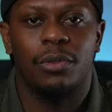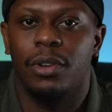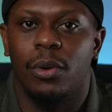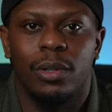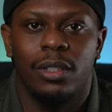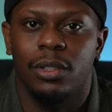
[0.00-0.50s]
know
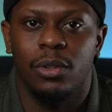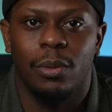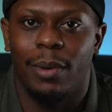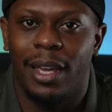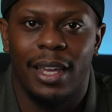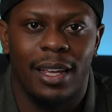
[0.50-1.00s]
what to do with
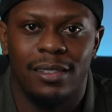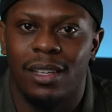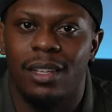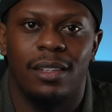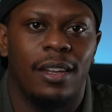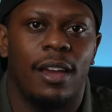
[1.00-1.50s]
my hands. I
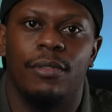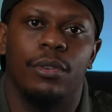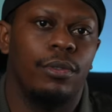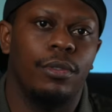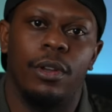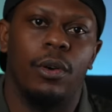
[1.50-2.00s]
never
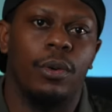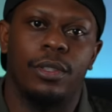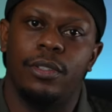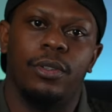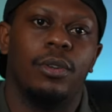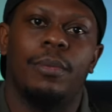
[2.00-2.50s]
know what to
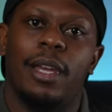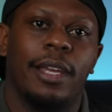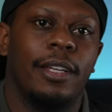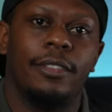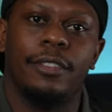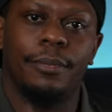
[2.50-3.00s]
do with my
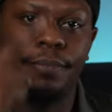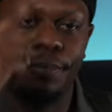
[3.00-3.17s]
hands.